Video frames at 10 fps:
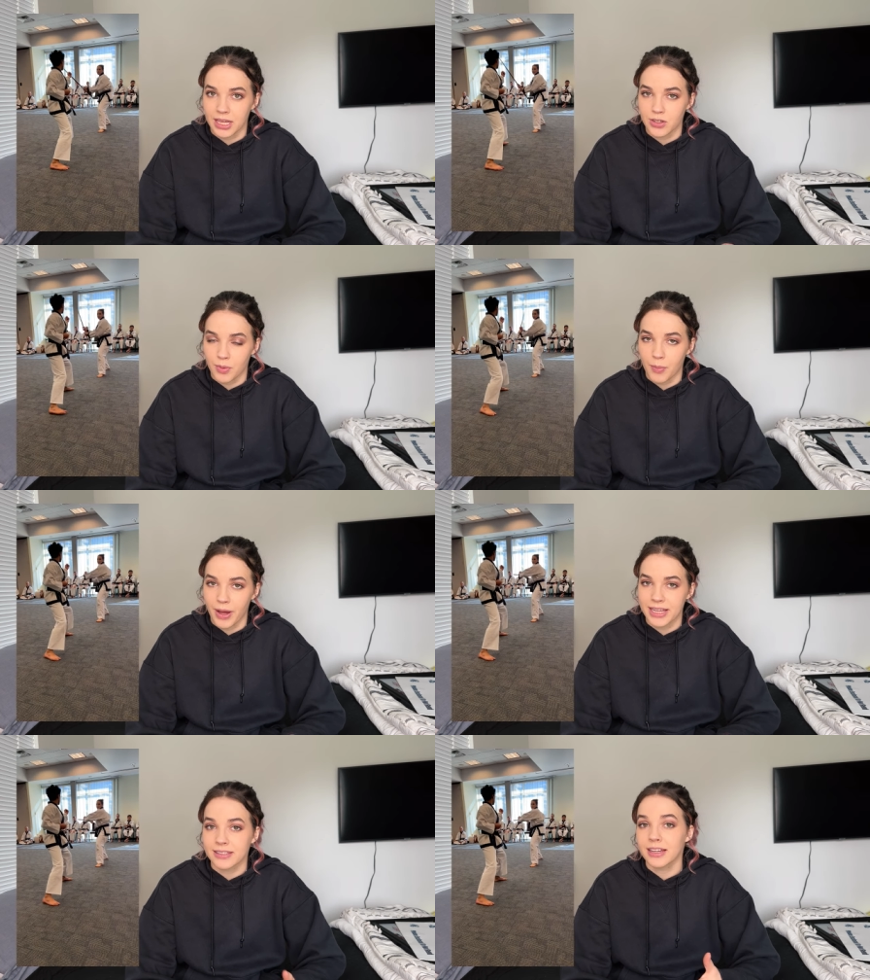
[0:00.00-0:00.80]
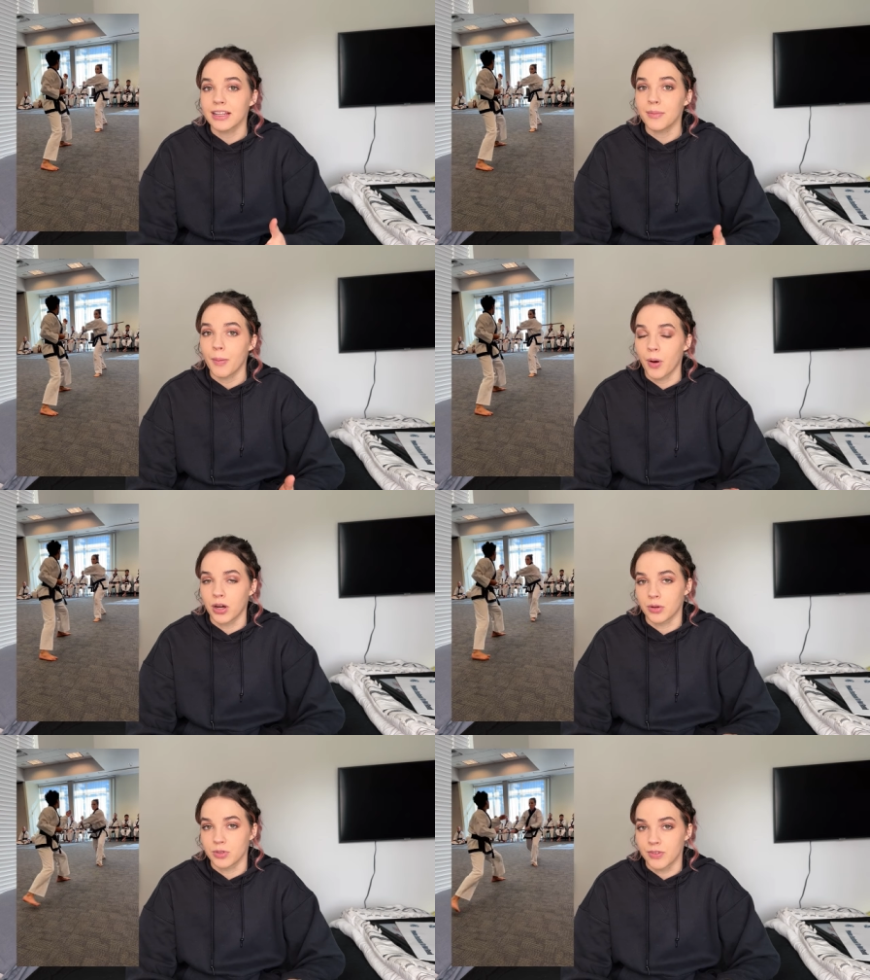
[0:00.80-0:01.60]
and do my best luckily my
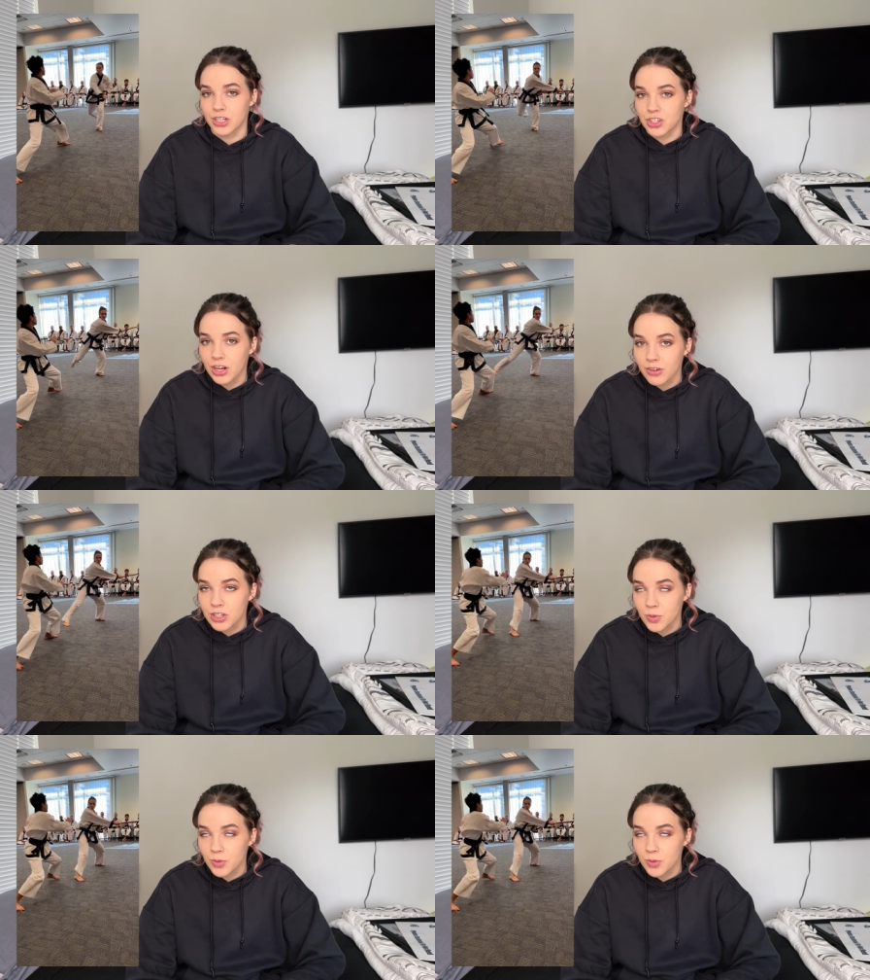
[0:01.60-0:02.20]
partner was very generous